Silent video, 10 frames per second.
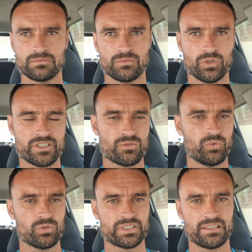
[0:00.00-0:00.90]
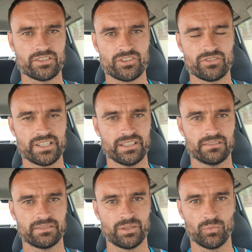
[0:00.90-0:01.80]
wants to walk down the street
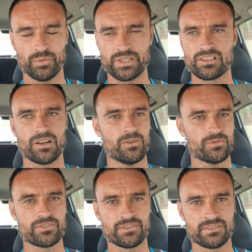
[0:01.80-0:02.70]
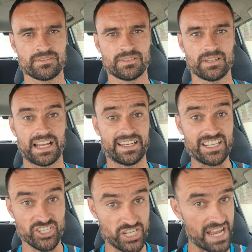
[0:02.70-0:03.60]
in women's clothes, and he
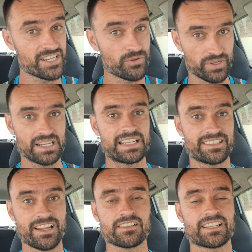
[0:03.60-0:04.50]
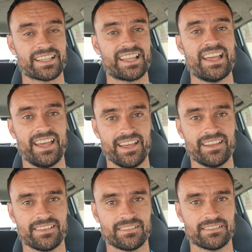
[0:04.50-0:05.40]
genuinely doesn't
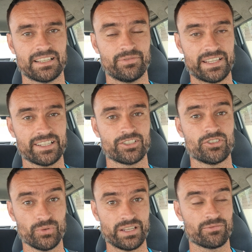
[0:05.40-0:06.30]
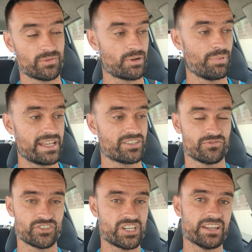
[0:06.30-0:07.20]
care, if he can do it from a place
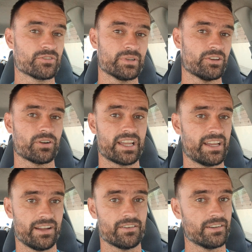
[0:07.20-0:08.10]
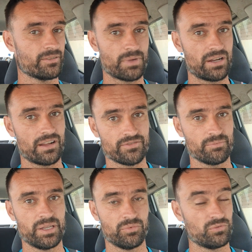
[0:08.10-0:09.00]
of genuinely not caring about other
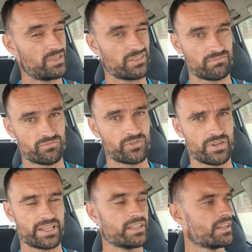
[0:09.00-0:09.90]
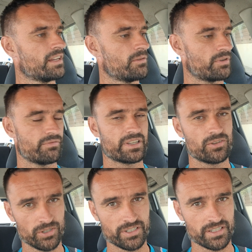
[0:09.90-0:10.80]
people, which is tricky, but if he
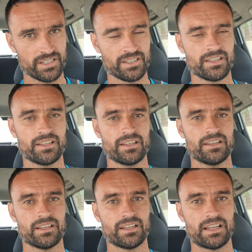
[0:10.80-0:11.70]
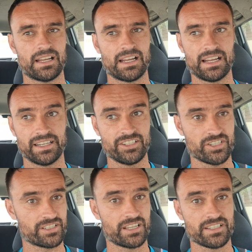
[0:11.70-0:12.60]
could, and he
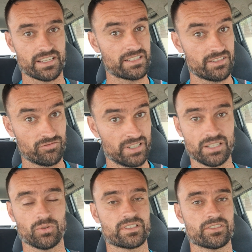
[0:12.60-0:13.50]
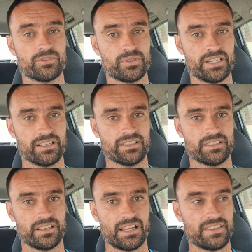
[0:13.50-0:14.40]
just does it because he really wants to do it,
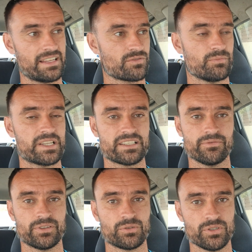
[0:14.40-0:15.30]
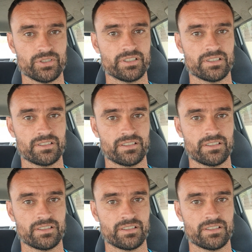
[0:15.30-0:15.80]
and that's what makes him feel good,